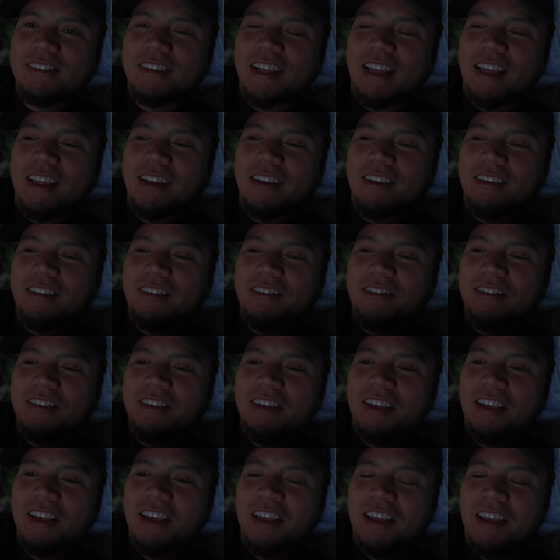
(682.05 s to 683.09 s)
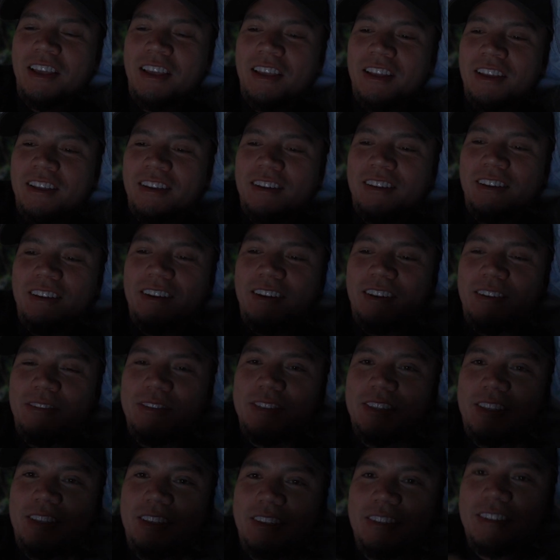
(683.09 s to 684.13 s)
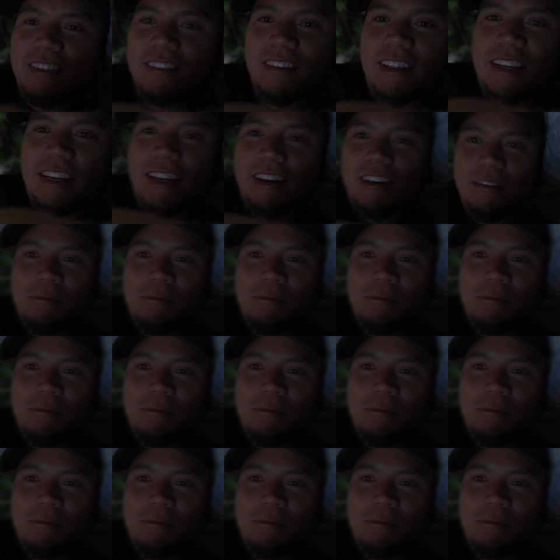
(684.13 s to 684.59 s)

And I'm just gonna lay here